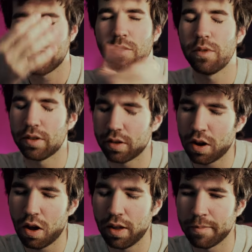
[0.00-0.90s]
done
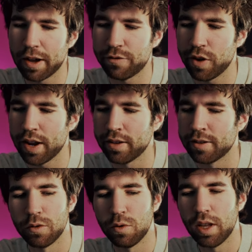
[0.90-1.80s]
calling my friend
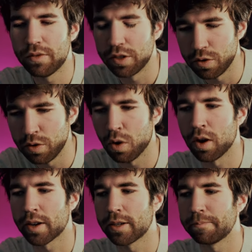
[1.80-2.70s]
who lives in New
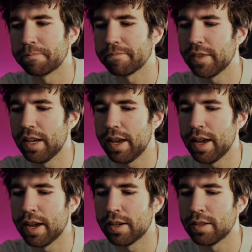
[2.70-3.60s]
York,
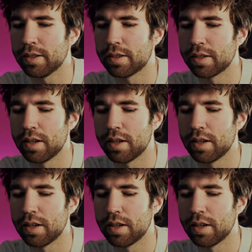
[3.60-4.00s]
and